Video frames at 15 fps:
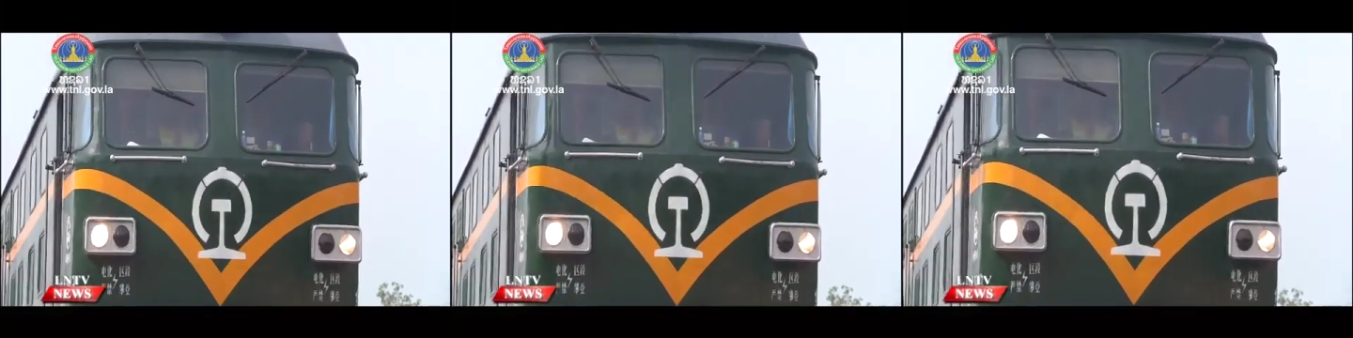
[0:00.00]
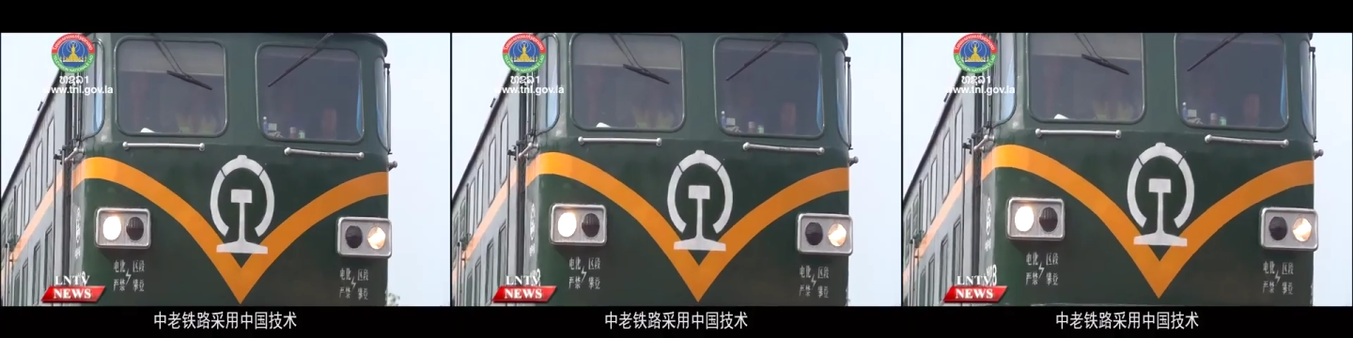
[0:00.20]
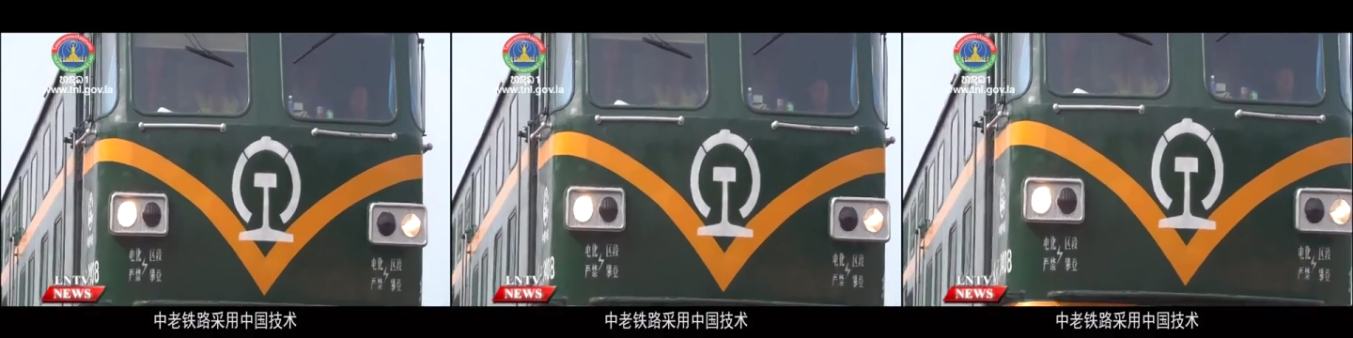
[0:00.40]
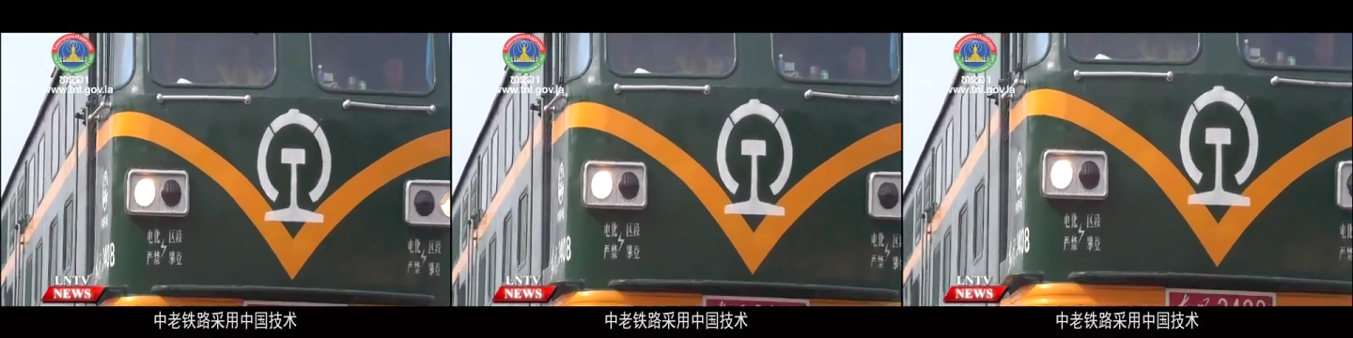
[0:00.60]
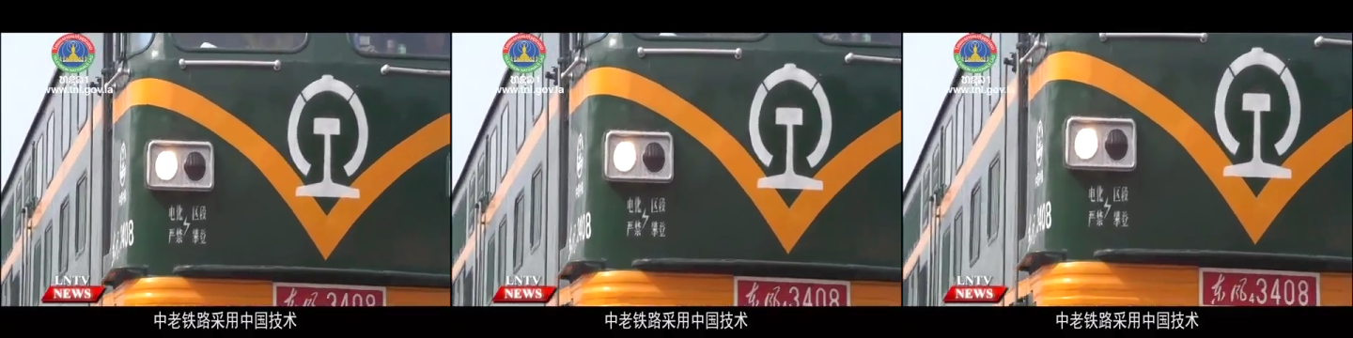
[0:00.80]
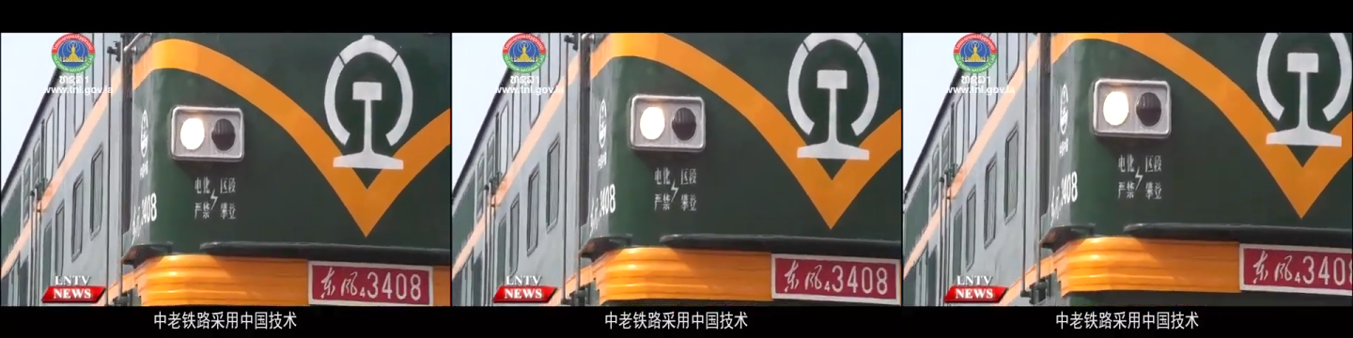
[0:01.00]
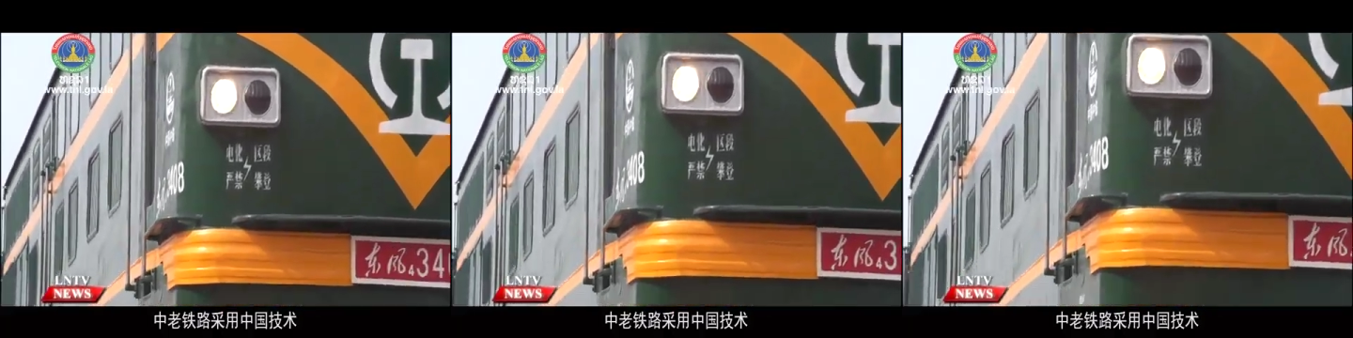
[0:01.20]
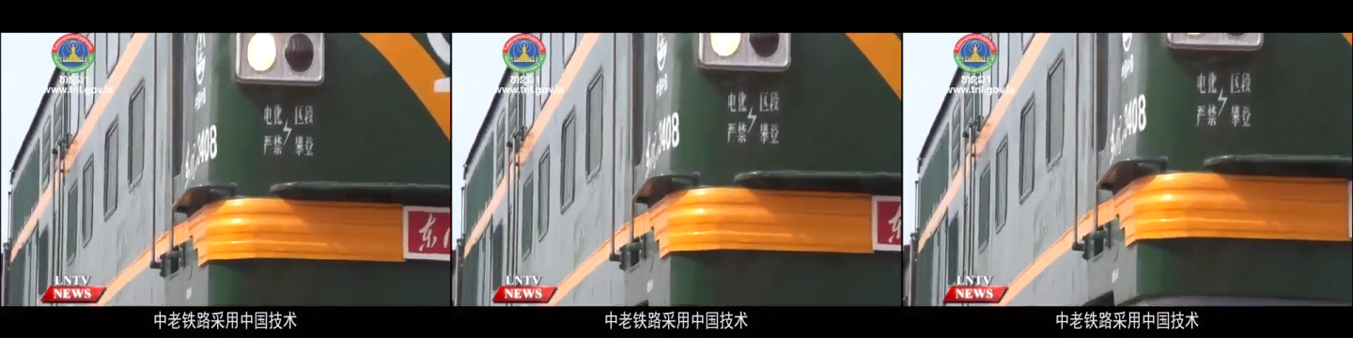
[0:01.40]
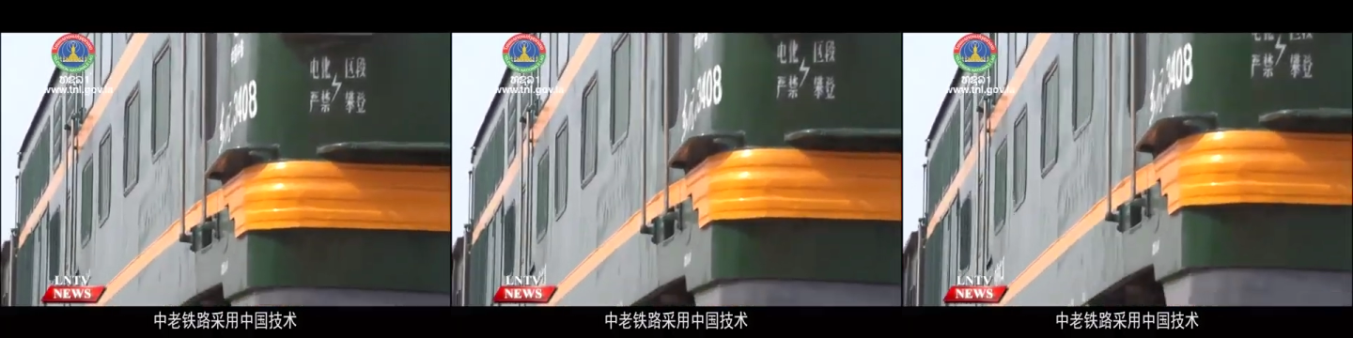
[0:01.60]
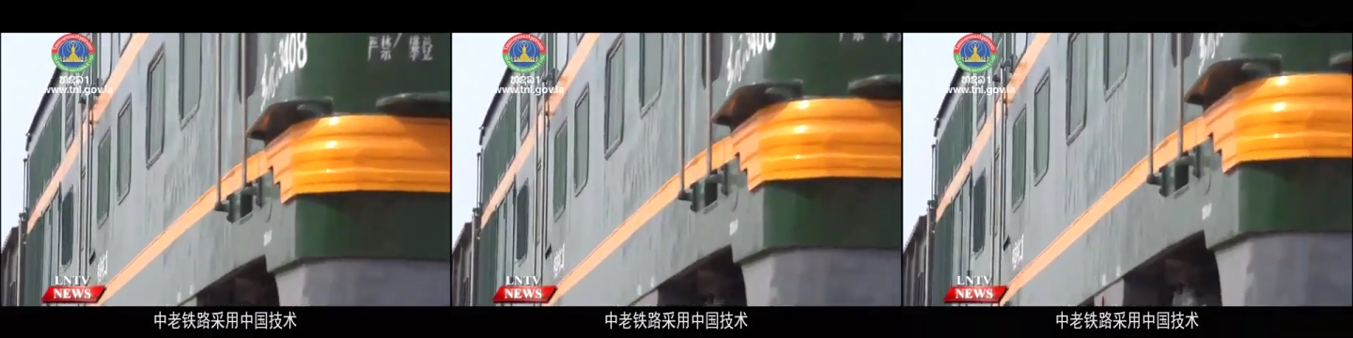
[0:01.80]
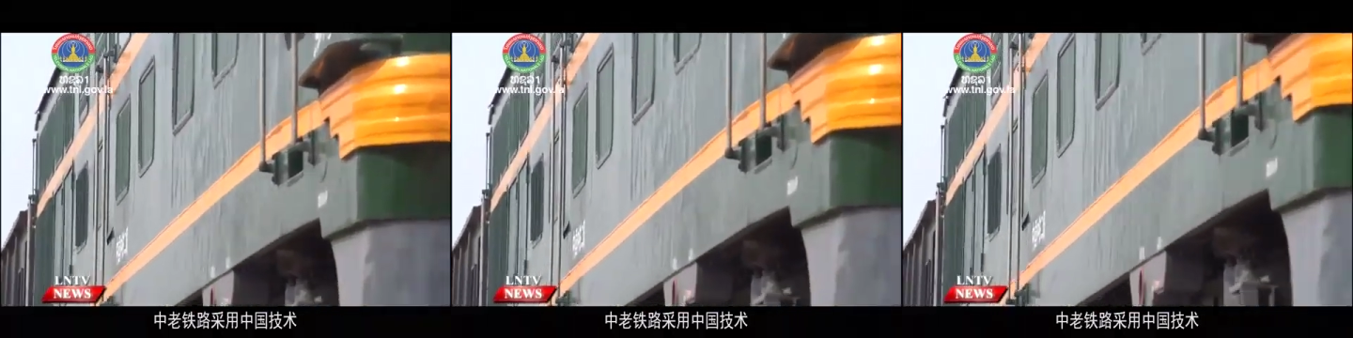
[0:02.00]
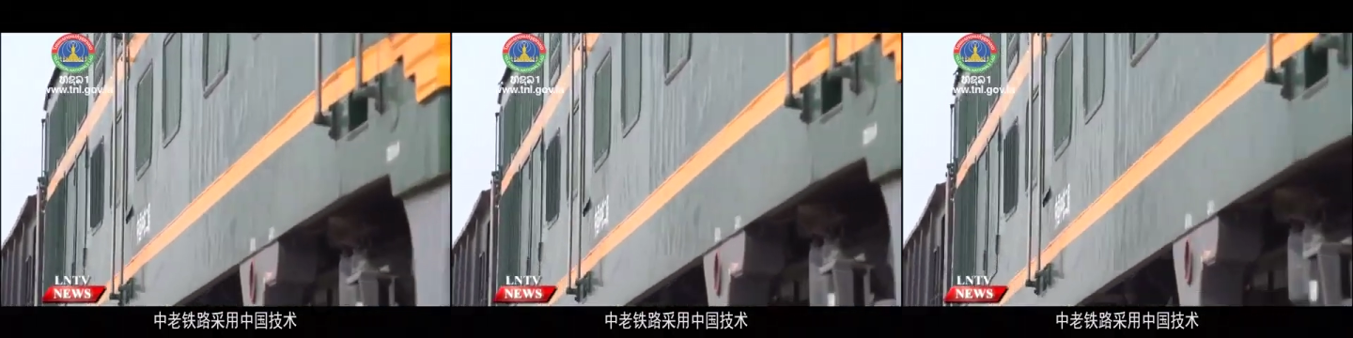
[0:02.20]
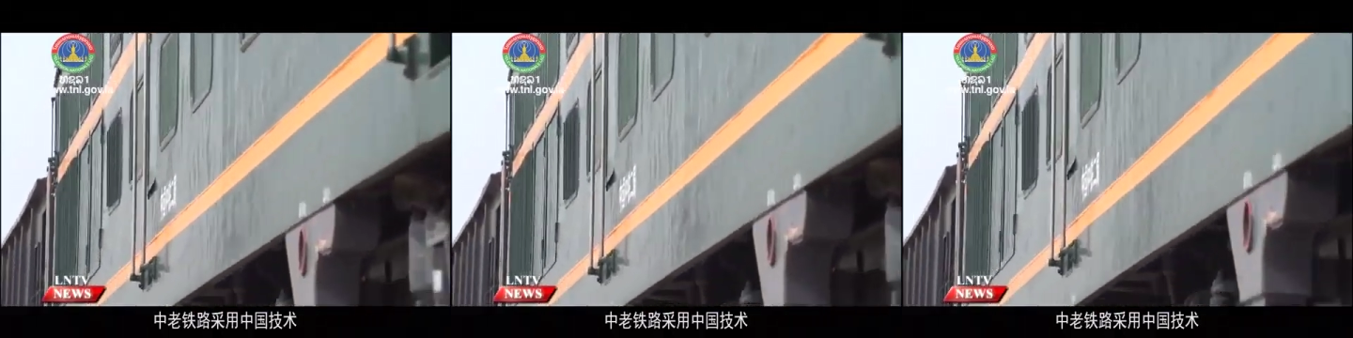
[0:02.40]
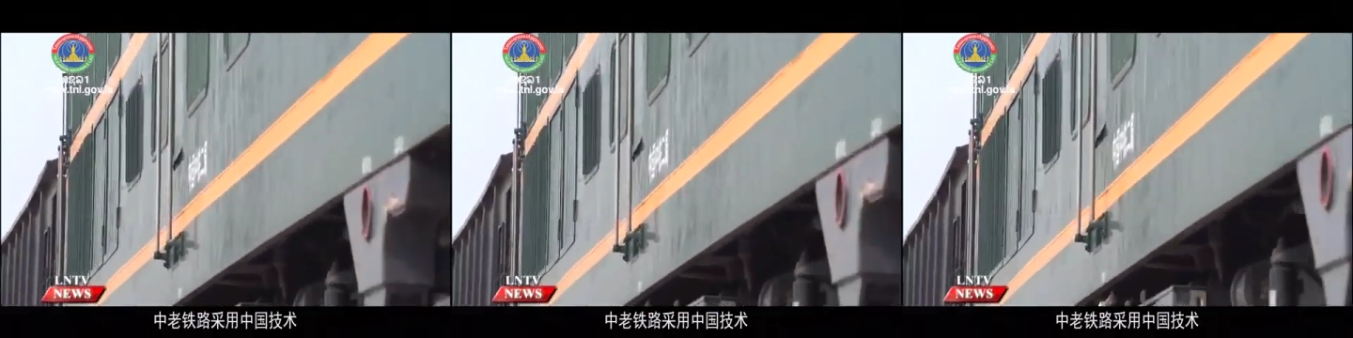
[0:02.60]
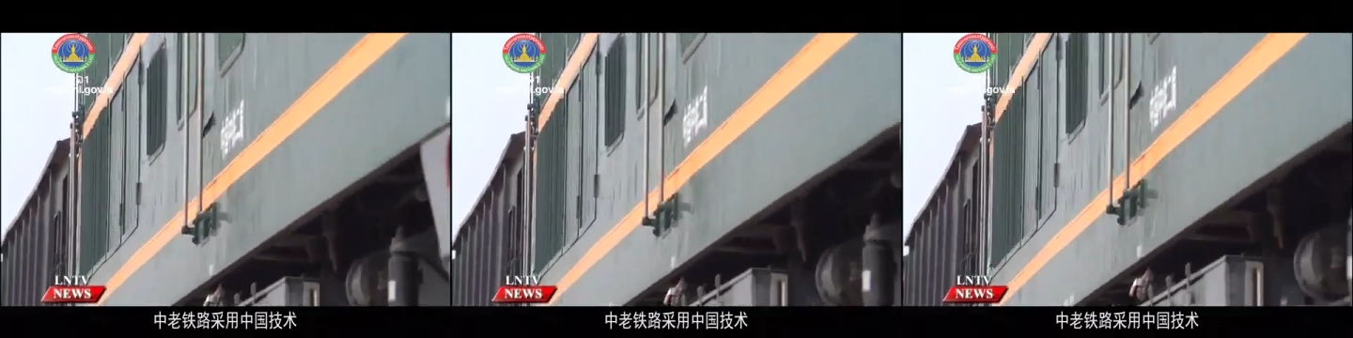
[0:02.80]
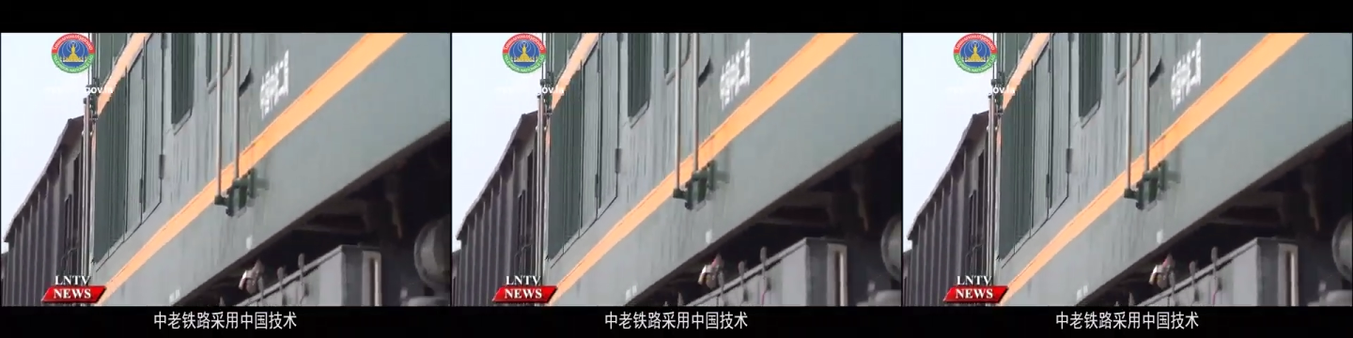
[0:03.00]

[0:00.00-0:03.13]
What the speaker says: (no speaker visible)